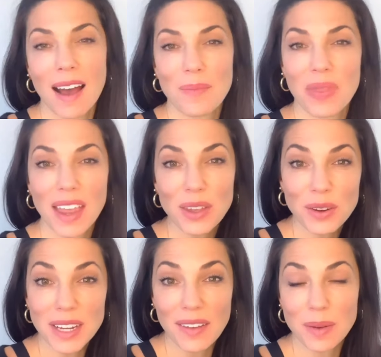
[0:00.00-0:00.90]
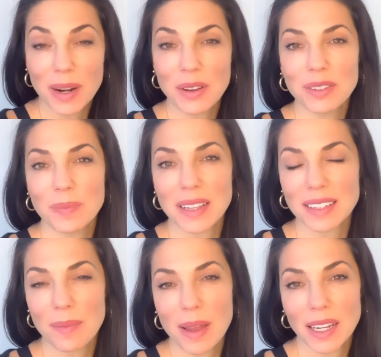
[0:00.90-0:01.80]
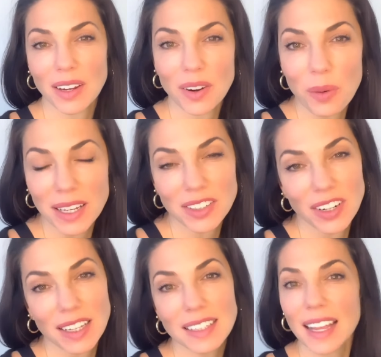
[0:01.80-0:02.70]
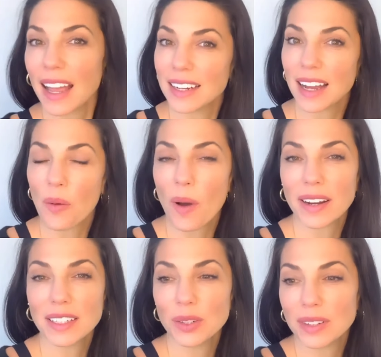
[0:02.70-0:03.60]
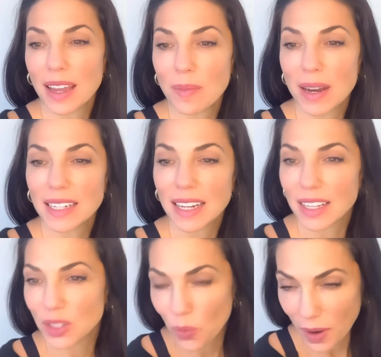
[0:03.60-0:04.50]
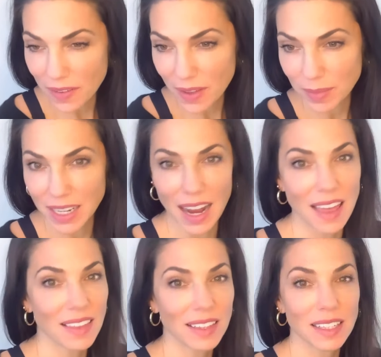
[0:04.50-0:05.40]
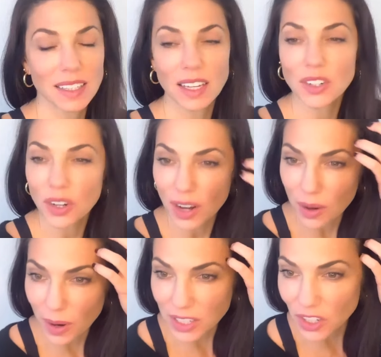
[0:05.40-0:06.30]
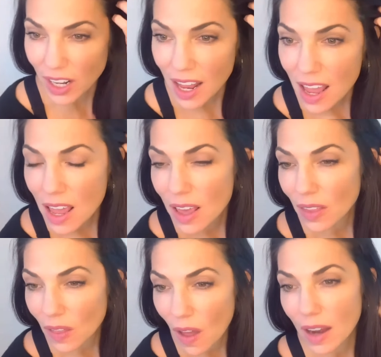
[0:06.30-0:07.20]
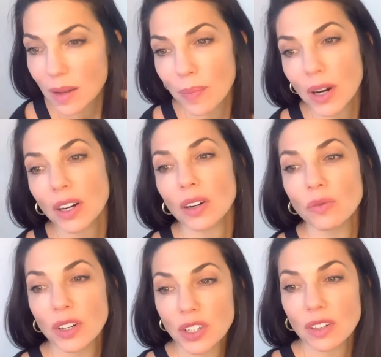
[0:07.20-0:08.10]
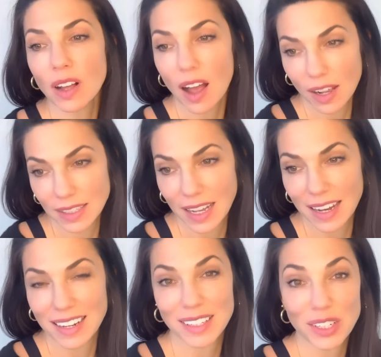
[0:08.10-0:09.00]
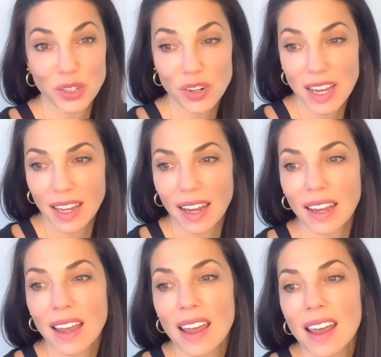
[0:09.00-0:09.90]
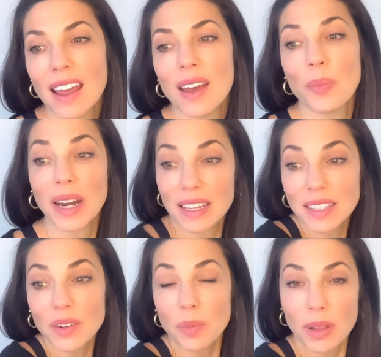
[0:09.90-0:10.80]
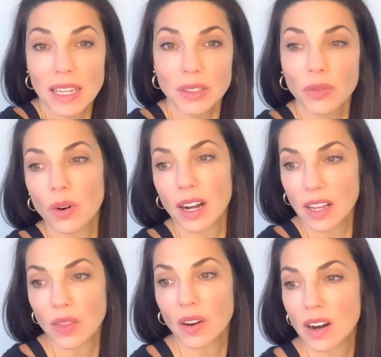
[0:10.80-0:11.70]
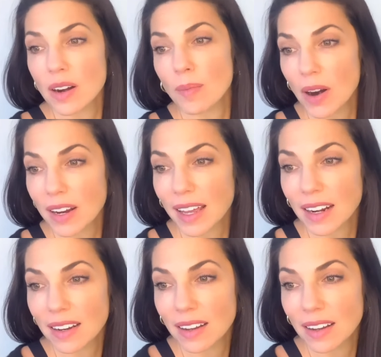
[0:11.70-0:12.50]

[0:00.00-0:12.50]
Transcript: Thank you to everybody who's been submitting your questions, and I wanted to take a minute to answer one of them today. I think this is such a great question. The Lotte Berk original content is intriguing, but is there a place for it in the current market?